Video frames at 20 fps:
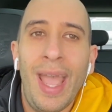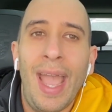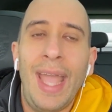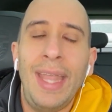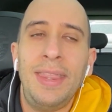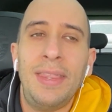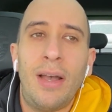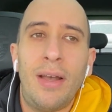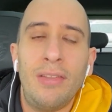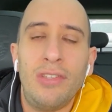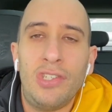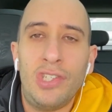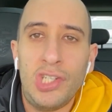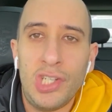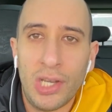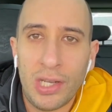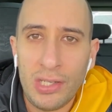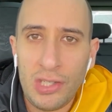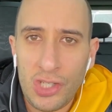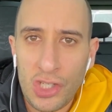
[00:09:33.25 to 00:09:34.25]
and not
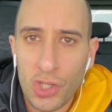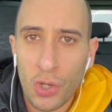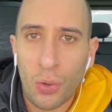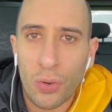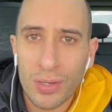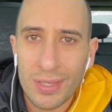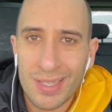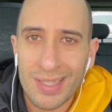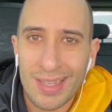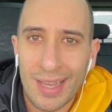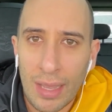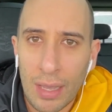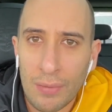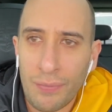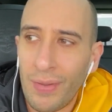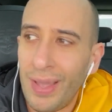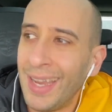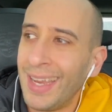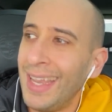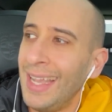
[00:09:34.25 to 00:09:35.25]
judge
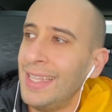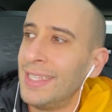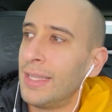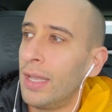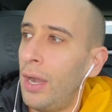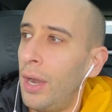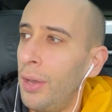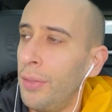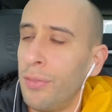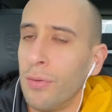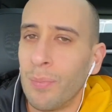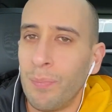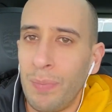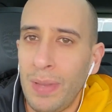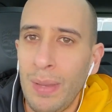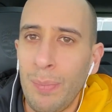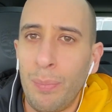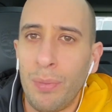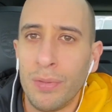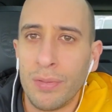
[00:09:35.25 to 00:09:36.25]
yourself against other
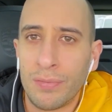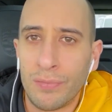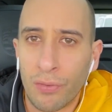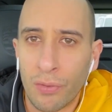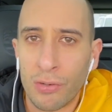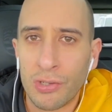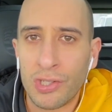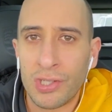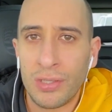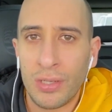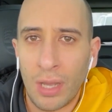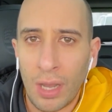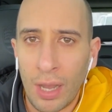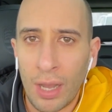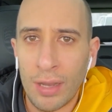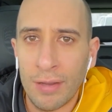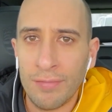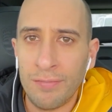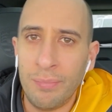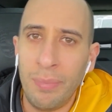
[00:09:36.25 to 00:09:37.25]
people's version
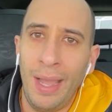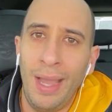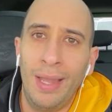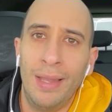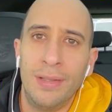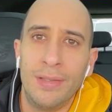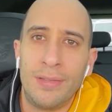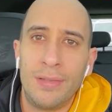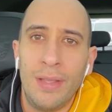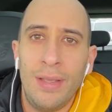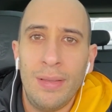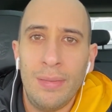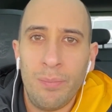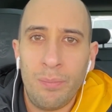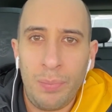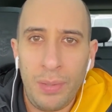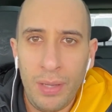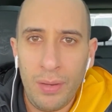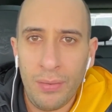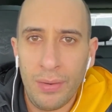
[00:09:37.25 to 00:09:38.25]
of balance,
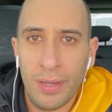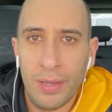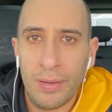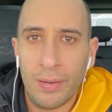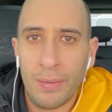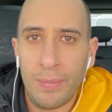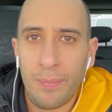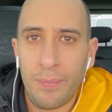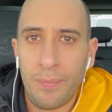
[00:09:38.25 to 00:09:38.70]
period.